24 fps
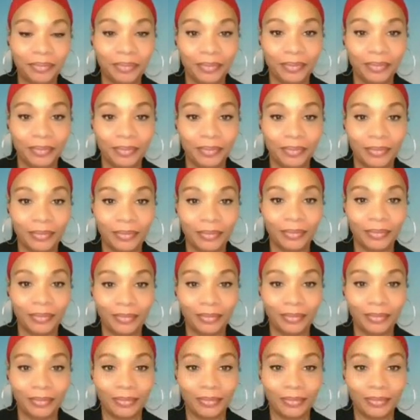
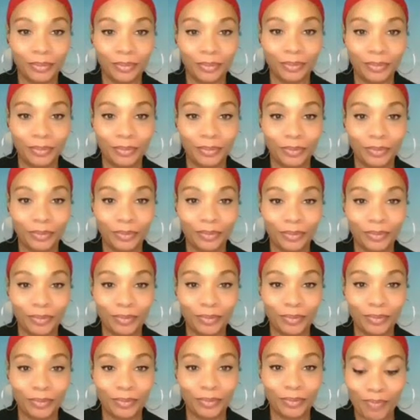
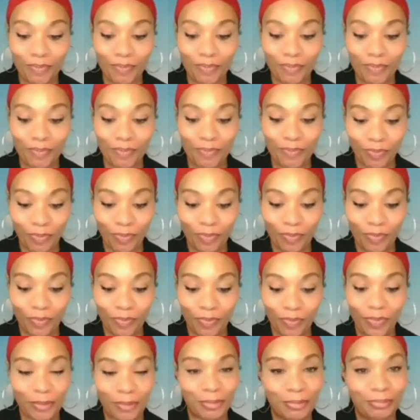
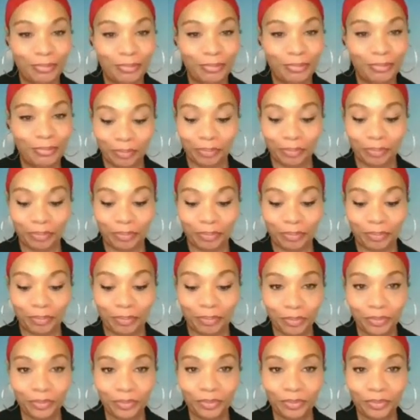
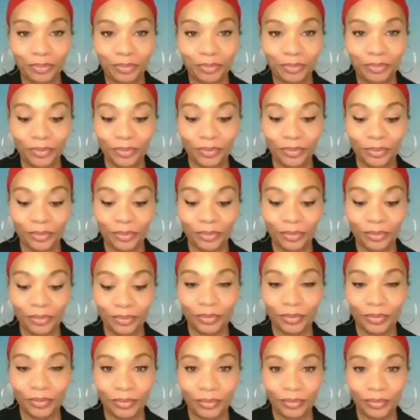
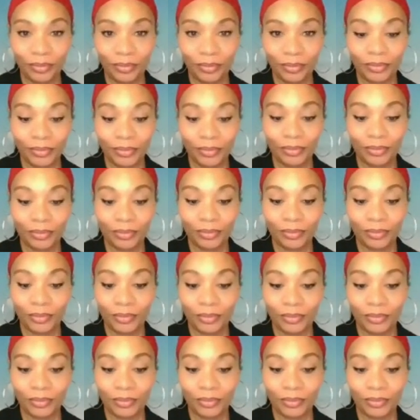This person isn't speaking.